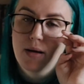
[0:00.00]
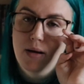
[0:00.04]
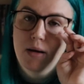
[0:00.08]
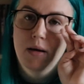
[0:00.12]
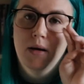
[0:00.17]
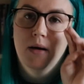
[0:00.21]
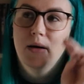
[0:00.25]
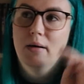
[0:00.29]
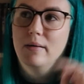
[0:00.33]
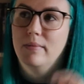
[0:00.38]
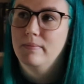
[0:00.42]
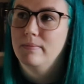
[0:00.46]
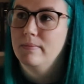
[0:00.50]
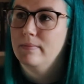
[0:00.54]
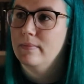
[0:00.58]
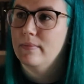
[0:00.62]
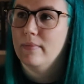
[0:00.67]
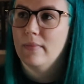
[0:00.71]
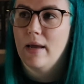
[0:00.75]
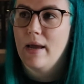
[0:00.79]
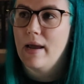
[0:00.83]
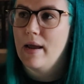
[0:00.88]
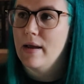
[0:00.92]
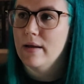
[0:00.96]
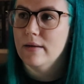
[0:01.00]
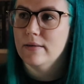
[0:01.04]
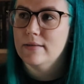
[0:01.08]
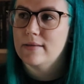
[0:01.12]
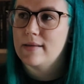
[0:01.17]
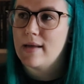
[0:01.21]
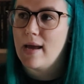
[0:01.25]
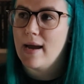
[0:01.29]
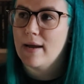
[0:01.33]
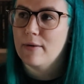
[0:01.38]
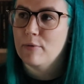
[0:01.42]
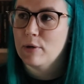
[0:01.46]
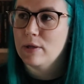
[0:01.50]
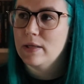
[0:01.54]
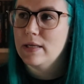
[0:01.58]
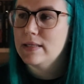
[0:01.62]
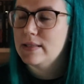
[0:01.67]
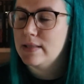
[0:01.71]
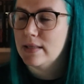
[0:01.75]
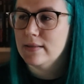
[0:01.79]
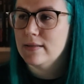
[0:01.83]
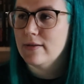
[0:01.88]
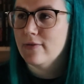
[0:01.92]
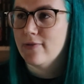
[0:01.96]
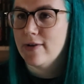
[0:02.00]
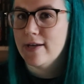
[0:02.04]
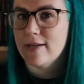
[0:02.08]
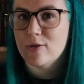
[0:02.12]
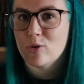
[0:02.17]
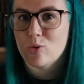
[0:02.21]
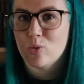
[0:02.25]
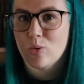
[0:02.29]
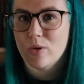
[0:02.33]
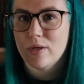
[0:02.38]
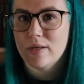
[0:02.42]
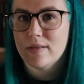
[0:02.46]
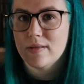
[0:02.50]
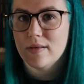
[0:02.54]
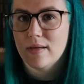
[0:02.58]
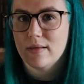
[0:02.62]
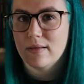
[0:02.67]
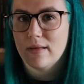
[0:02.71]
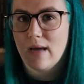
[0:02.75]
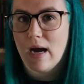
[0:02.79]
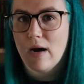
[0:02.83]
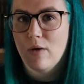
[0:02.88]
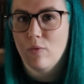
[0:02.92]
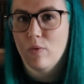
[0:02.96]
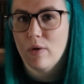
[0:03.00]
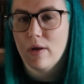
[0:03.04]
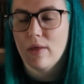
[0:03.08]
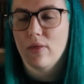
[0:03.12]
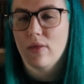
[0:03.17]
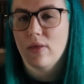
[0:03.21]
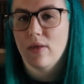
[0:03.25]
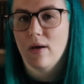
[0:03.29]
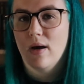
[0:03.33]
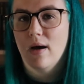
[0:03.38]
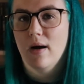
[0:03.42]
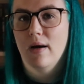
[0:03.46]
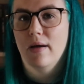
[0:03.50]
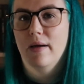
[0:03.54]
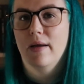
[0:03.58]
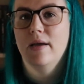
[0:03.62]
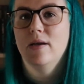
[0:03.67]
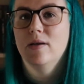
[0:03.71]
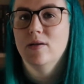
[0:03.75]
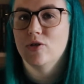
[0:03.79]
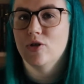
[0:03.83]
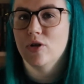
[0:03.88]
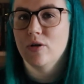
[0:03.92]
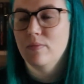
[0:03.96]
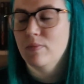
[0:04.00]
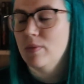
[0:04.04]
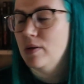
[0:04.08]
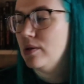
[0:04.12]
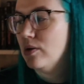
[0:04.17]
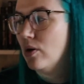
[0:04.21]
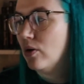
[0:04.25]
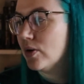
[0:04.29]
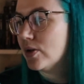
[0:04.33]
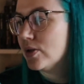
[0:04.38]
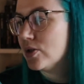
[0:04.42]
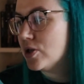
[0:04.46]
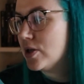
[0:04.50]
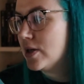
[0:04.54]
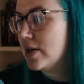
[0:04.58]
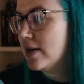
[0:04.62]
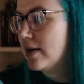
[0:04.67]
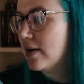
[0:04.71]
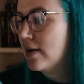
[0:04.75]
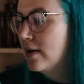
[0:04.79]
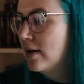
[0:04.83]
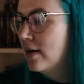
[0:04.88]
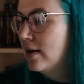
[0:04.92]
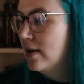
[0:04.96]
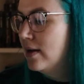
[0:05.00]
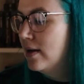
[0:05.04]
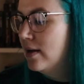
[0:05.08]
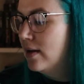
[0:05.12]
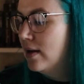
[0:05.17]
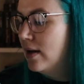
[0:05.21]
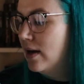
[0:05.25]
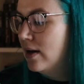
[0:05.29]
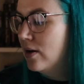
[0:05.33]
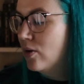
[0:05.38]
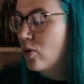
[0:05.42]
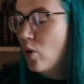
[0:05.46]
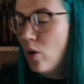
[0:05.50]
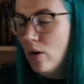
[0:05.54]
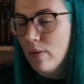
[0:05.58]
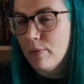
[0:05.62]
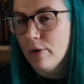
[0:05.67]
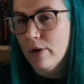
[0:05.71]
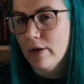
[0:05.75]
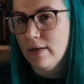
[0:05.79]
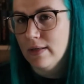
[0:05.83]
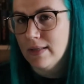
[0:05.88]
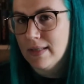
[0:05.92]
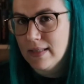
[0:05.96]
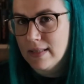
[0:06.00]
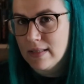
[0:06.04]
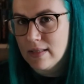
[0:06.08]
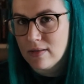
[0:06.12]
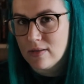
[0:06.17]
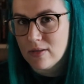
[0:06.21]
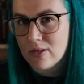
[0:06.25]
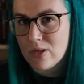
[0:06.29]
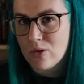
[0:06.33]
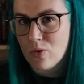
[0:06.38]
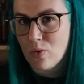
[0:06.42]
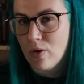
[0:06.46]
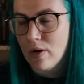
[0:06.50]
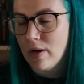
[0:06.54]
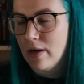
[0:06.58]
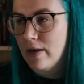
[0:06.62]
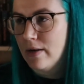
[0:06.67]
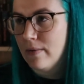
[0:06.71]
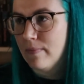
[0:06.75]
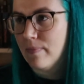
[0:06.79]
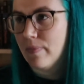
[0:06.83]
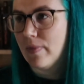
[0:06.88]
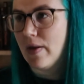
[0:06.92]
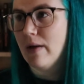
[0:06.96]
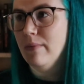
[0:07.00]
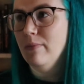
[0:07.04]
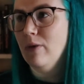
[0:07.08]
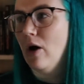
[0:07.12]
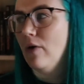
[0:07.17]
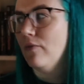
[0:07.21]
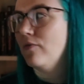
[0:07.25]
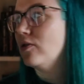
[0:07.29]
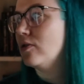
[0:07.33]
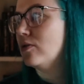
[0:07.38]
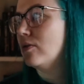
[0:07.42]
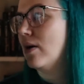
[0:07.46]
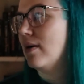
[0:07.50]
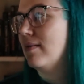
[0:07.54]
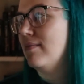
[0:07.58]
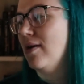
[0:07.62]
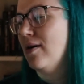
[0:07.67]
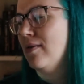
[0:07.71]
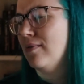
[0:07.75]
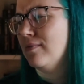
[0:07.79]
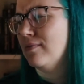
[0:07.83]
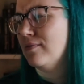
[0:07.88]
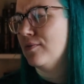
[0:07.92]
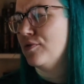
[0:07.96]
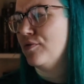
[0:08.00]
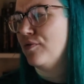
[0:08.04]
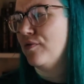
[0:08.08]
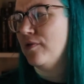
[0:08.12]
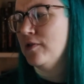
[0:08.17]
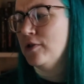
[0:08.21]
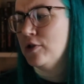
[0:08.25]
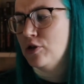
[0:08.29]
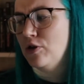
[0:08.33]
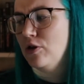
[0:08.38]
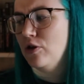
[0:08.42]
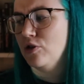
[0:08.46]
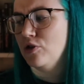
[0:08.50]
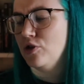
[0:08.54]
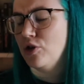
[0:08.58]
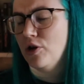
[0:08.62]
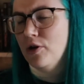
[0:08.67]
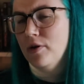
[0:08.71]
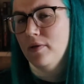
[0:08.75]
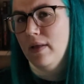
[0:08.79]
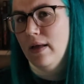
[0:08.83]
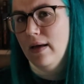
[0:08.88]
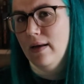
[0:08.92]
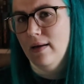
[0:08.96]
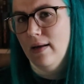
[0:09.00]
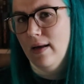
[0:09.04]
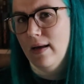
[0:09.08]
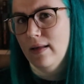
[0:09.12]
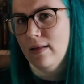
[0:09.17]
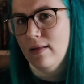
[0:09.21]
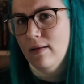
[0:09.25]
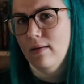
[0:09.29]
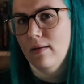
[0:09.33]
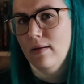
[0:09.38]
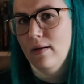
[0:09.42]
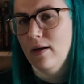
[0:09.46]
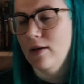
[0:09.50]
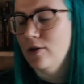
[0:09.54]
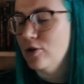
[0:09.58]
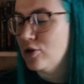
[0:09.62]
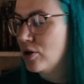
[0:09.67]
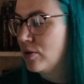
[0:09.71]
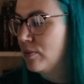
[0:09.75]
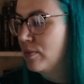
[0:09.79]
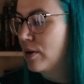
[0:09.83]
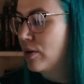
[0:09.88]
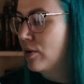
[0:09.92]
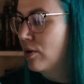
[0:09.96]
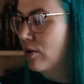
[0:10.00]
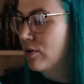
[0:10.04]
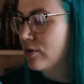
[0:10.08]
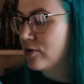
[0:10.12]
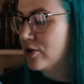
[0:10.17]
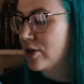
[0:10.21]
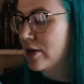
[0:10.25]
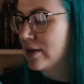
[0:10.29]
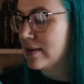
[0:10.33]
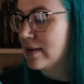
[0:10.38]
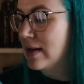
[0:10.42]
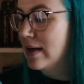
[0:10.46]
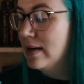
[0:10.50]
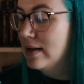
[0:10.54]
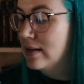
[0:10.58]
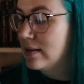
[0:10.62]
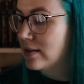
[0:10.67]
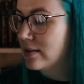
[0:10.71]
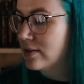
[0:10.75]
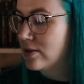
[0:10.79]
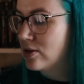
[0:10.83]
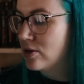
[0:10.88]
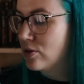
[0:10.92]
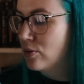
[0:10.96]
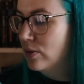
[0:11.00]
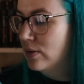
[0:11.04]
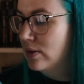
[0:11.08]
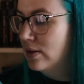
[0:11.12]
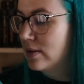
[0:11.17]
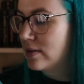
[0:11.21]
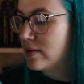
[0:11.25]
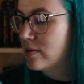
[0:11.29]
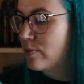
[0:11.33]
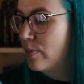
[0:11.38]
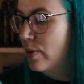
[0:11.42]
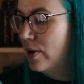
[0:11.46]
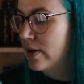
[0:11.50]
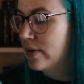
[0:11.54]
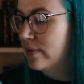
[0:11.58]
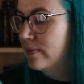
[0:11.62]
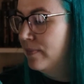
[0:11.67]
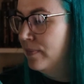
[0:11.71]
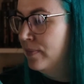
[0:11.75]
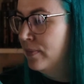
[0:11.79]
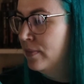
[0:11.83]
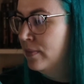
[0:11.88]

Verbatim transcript: um, and I really tend to like stories like that with Asian mythology incorporated into the story. I'm not for I'm not for sure sure that Asian mythology has anything to do with this, but